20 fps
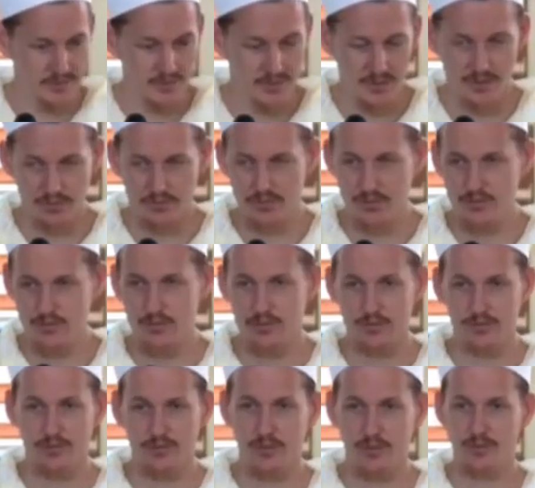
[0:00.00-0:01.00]
you know, I have these
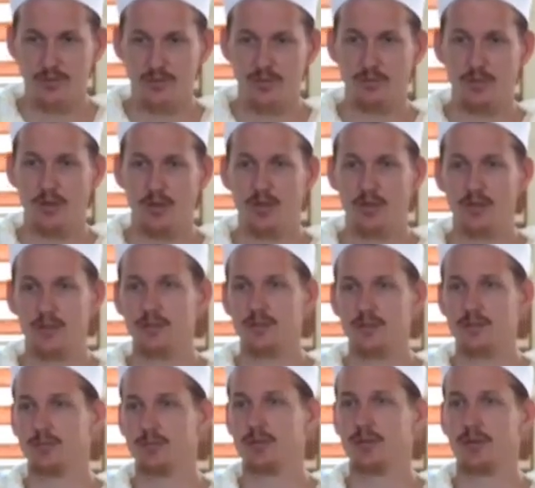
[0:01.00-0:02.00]
certain feelings in my
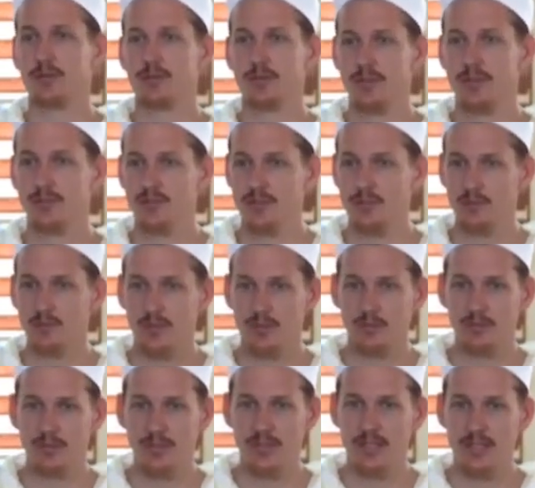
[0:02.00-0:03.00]
heart, sometimes this,
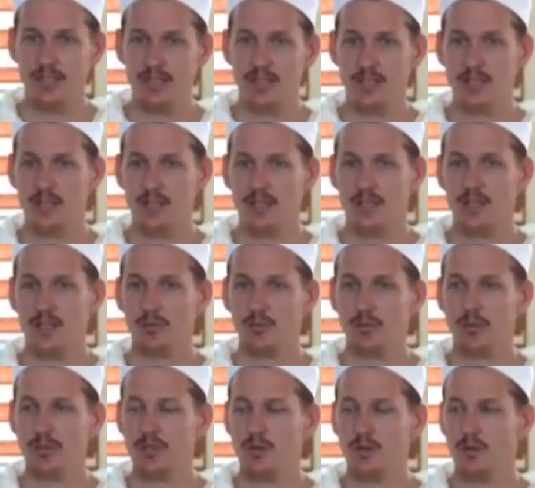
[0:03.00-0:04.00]
sometimes that,
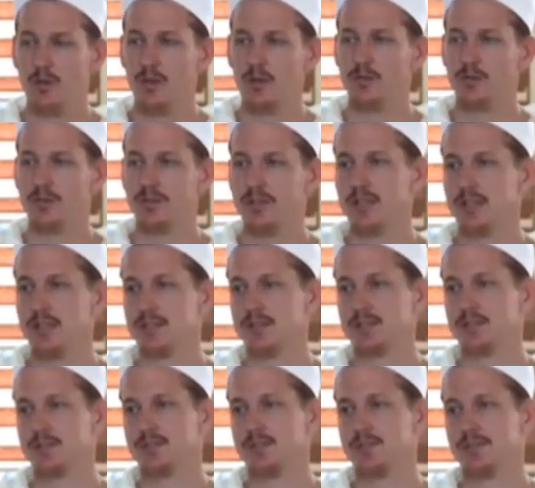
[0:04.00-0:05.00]
and we know our own
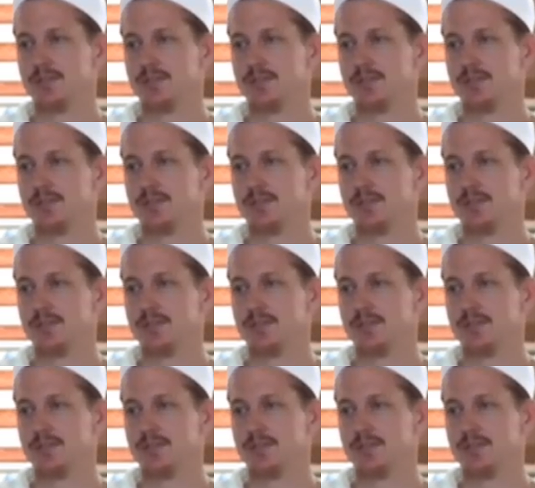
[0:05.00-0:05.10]
states,